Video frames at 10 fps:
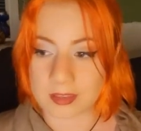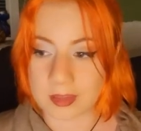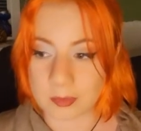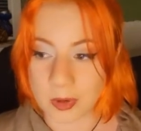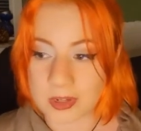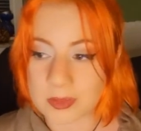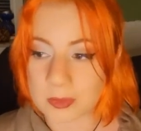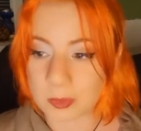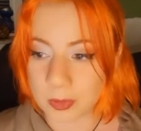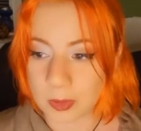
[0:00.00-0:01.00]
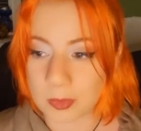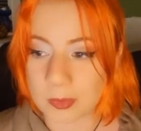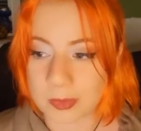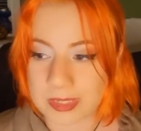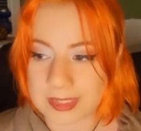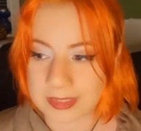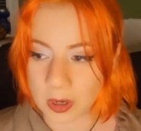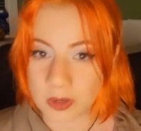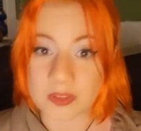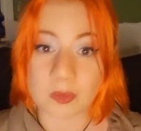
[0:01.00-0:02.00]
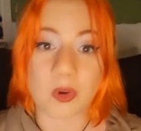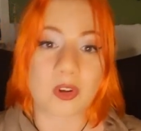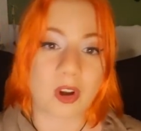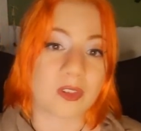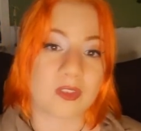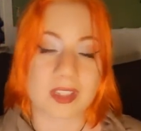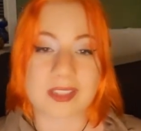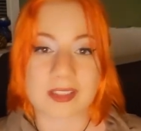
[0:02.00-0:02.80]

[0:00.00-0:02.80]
then Mars will probably cause more conflict